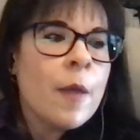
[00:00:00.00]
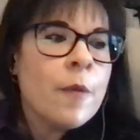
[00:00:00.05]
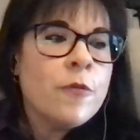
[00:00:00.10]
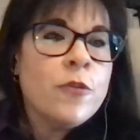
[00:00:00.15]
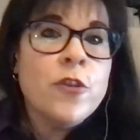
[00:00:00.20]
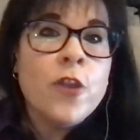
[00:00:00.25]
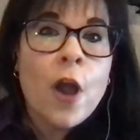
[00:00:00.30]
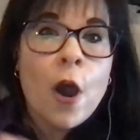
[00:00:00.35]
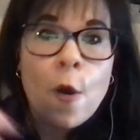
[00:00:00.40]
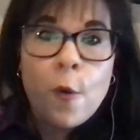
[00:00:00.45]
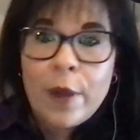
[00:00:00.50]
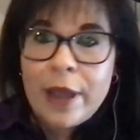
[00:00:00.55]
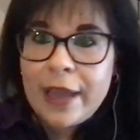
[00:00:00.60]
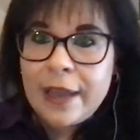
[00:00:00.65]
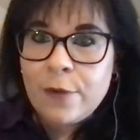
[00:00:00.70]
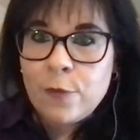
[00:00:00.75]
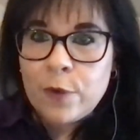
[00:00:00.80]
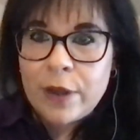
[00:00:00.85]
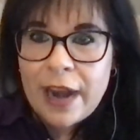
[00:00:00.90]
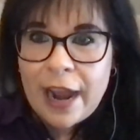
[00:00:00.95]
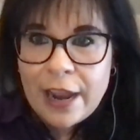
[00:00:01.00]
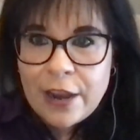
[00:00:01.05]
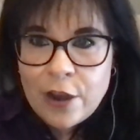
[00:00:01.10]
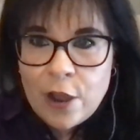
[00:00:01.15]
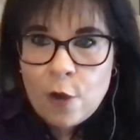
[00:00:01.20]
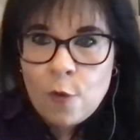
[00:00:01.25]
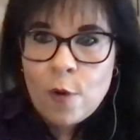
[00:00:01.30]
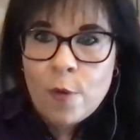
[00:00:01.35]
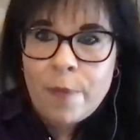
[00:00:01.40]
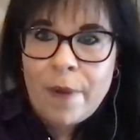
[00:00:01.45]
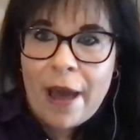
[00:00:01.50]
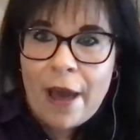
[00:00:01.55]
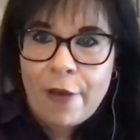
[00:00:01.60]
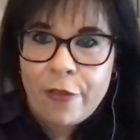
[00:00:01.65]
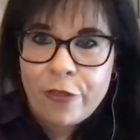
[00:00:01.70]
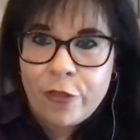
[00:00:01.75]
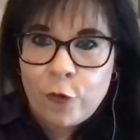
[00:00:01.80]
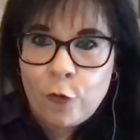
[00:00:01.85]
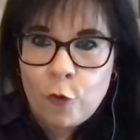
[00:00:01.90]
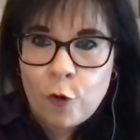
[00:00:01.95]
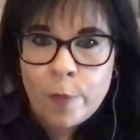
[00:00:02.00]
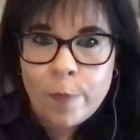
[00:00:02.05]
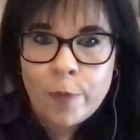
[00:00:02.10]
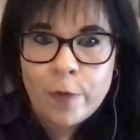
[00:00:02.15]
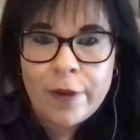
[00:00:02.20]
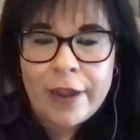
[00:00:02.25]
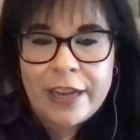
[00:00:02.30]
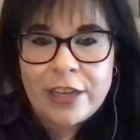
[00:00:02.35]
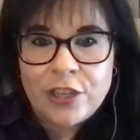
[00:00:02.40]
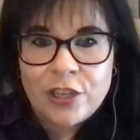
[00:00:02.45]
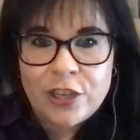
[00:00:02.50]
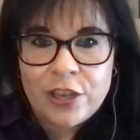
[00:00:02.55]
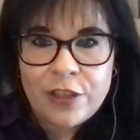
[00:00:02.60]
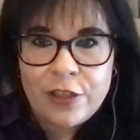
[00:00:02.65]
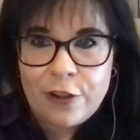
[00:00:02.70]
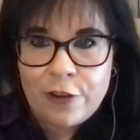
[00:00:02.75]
knowing what i know about the corporation and